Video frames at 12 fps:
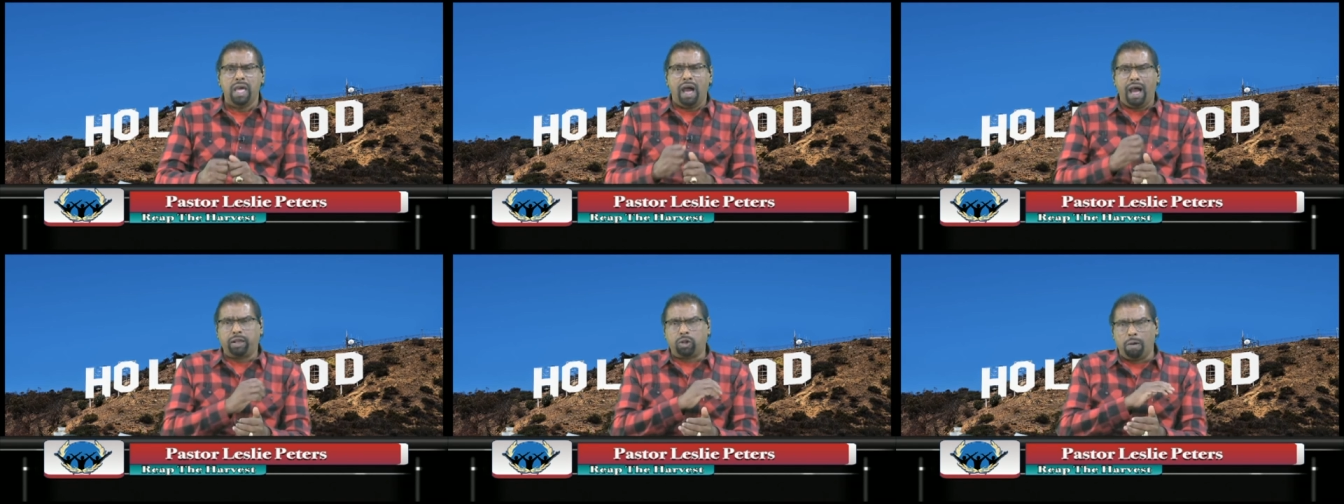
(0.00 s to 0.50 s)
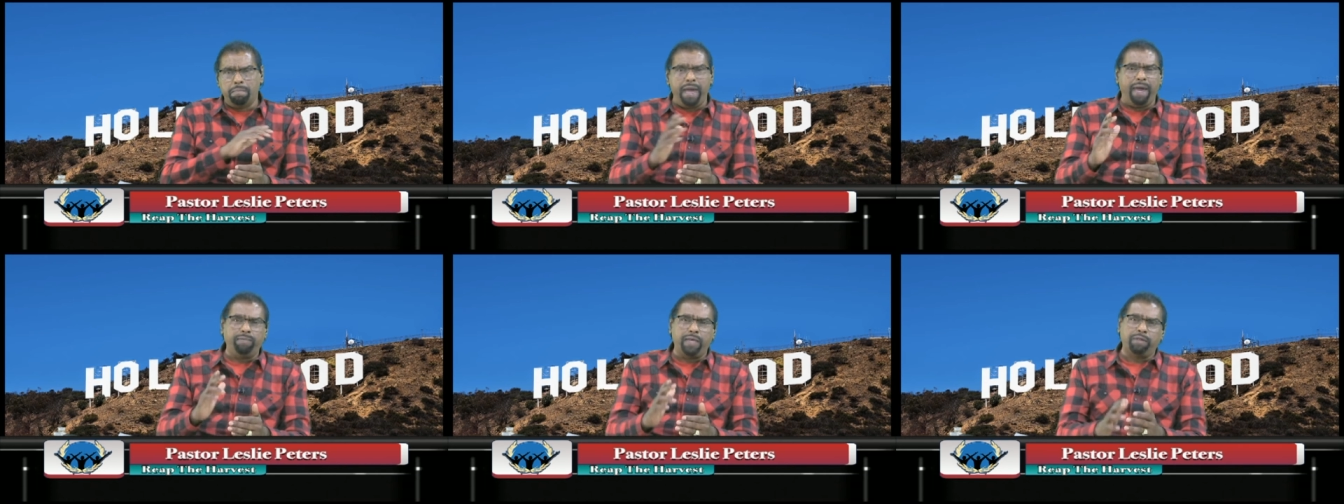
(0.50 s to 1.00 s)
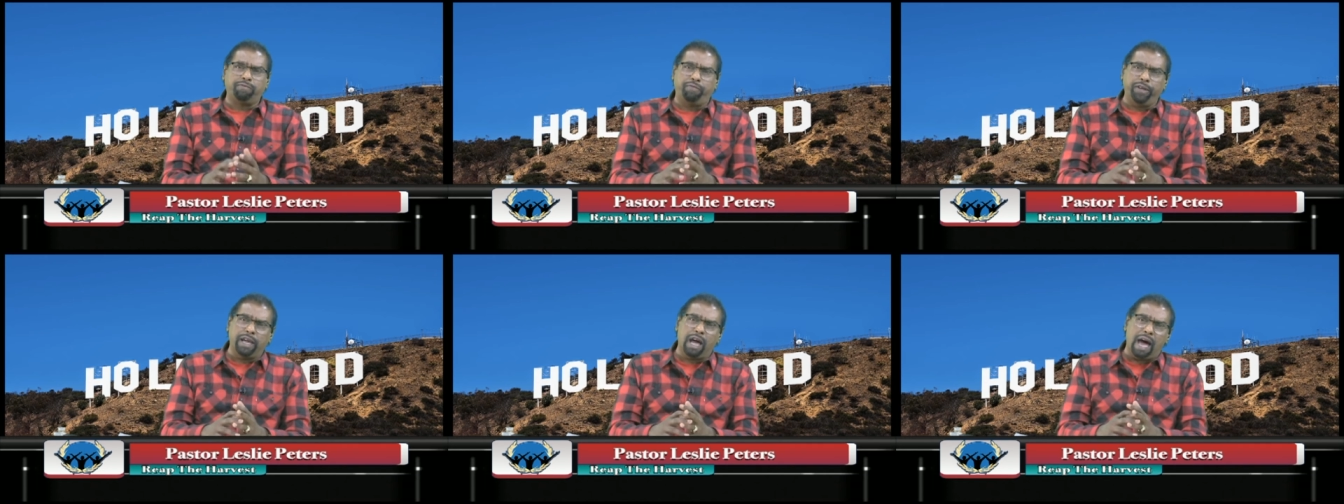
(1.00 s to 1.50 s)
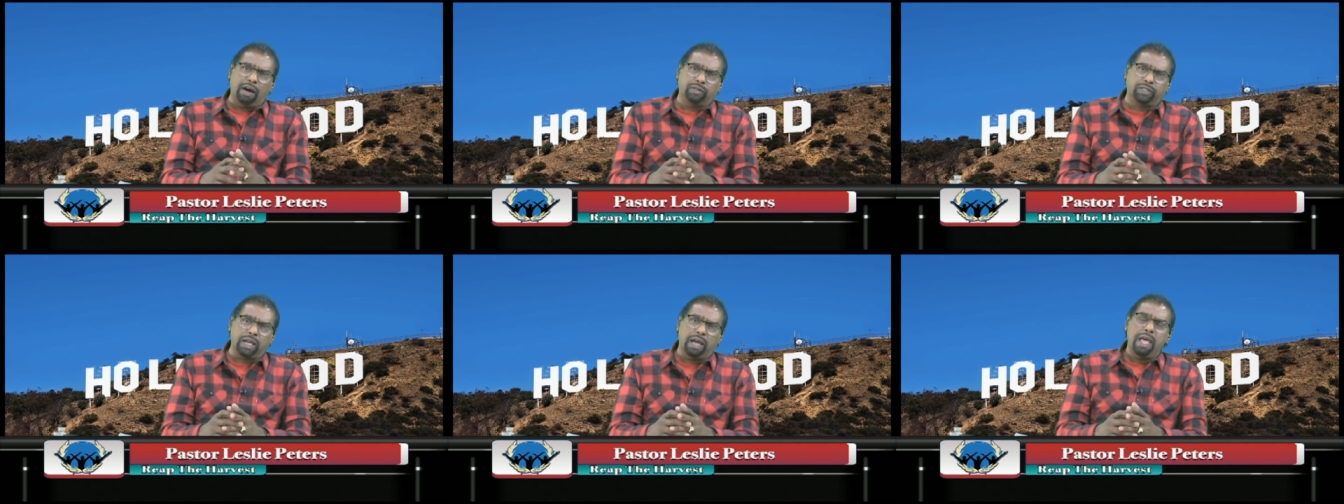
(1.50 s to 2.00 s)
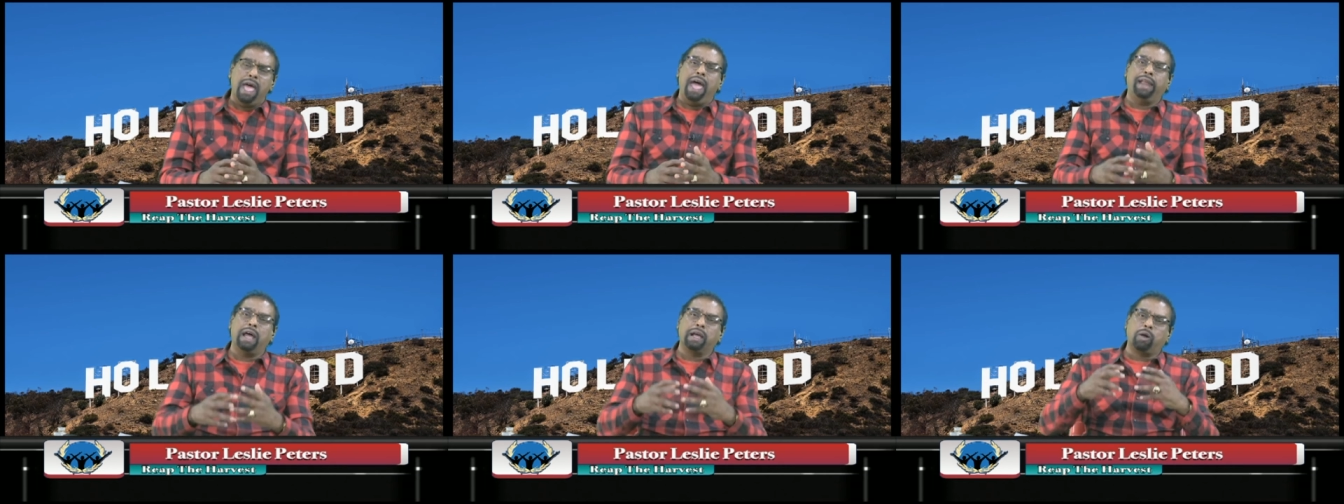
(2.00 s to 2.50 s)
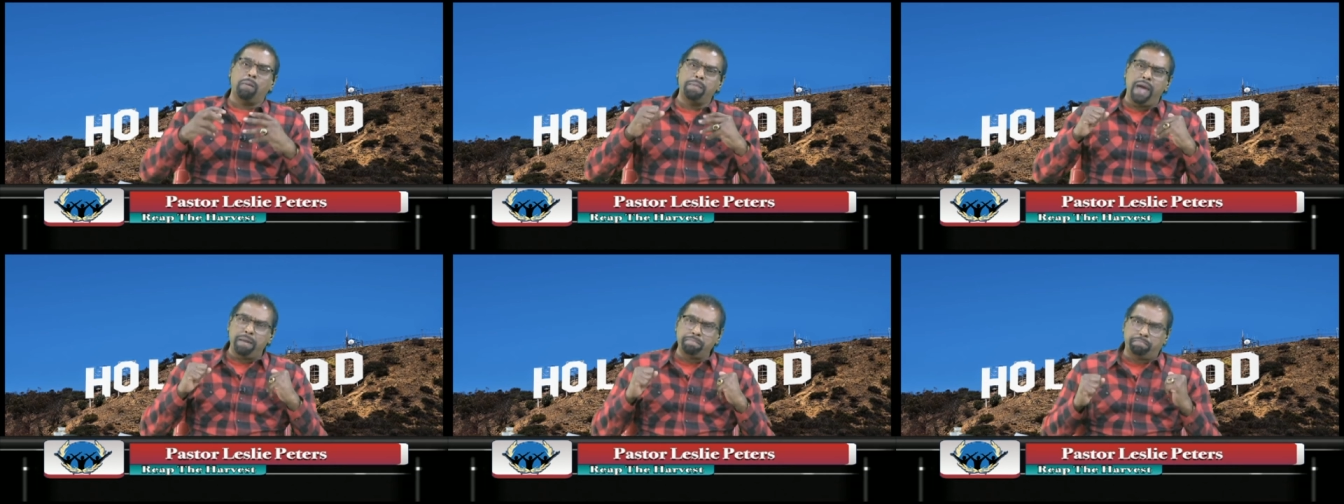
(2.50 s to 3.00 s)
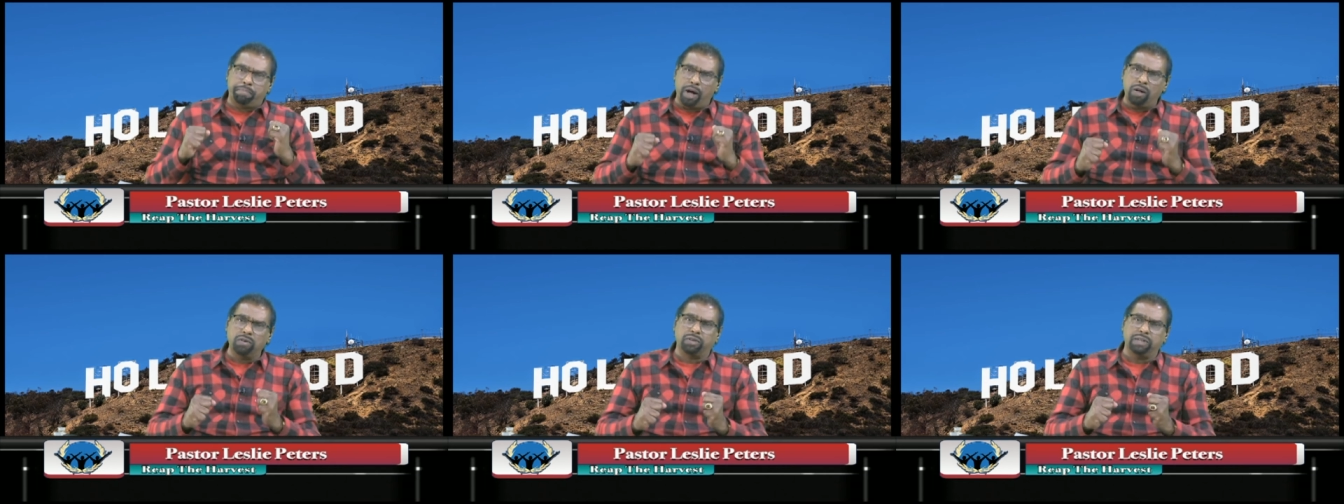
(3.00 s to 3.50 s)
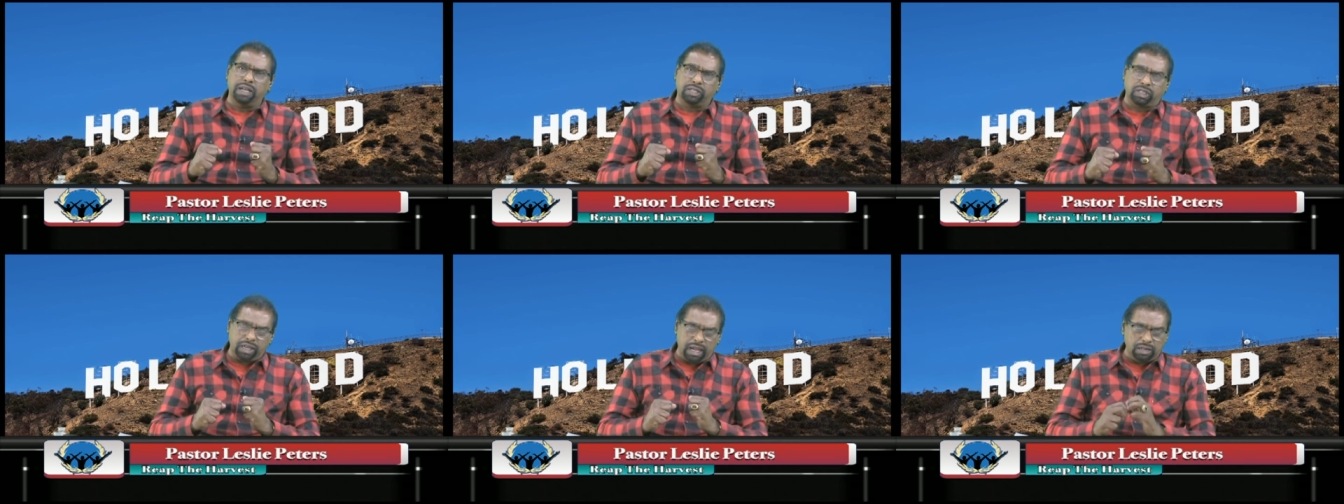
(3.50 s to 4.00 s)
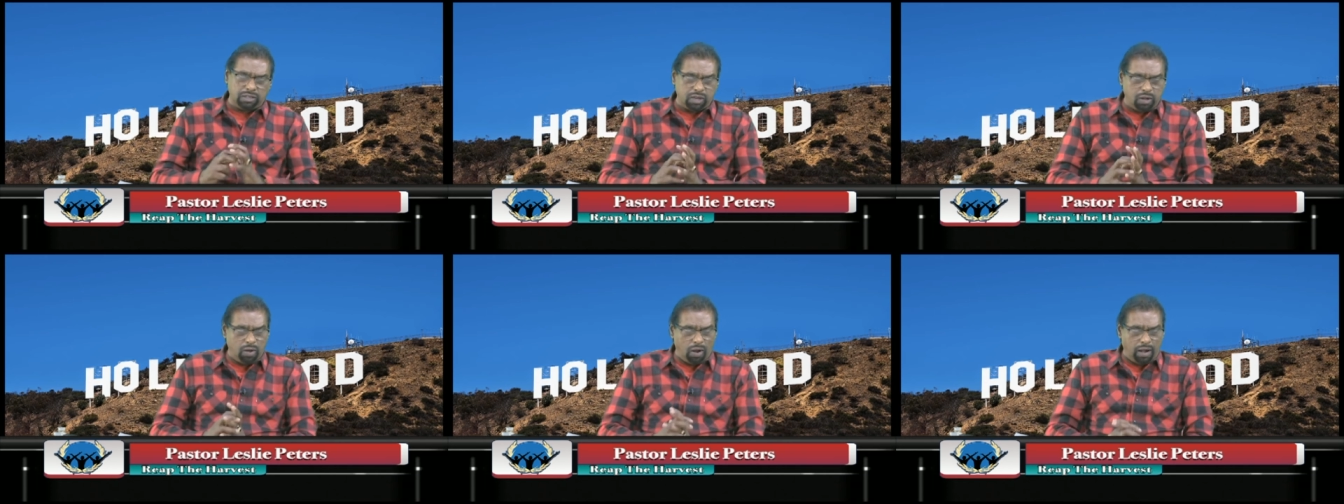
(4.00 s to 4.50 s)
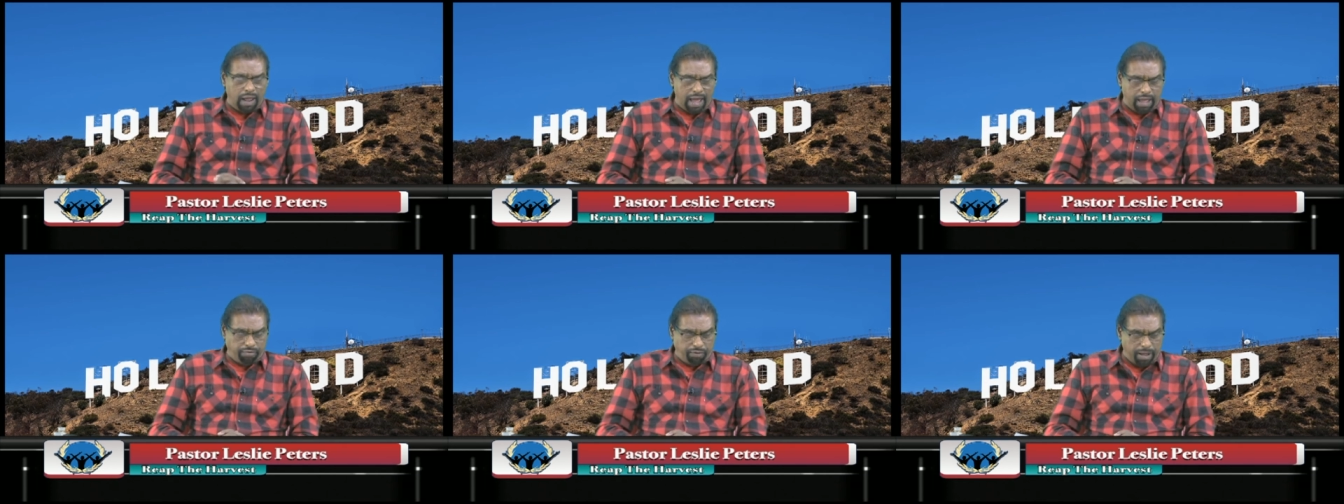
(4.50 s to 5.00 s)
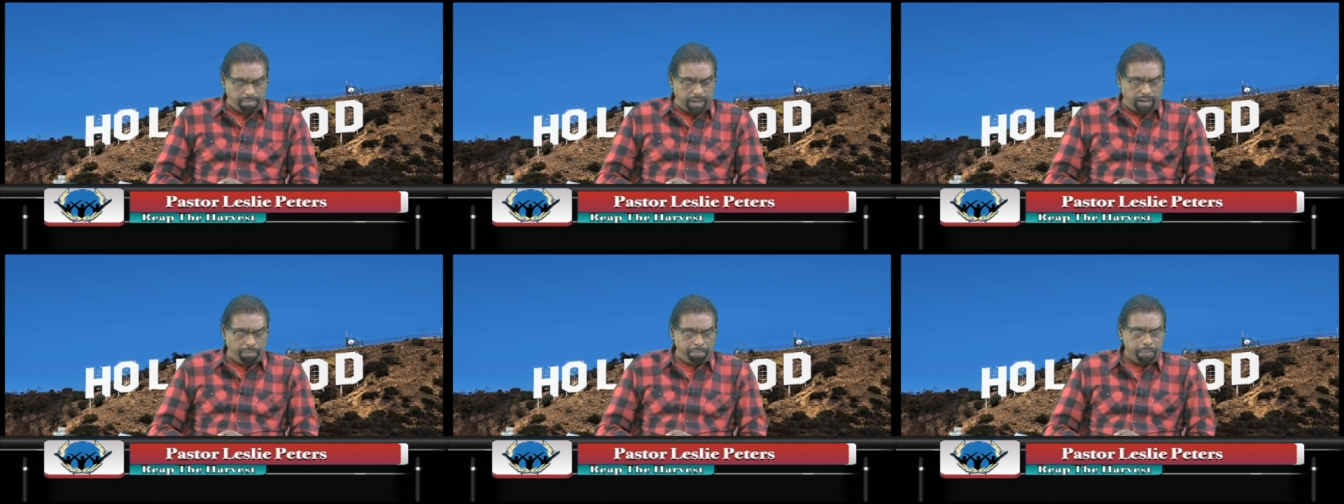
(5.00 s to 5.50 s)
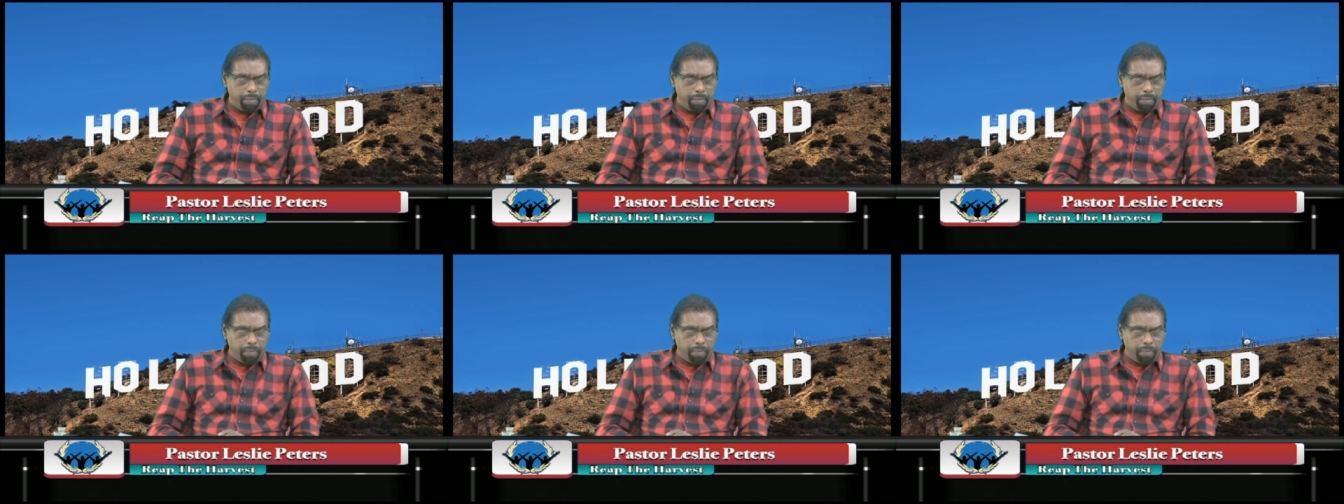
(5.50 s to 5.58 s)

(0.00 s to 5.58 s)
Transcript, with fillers: I command that fear out and I command boldness into your life. Amen.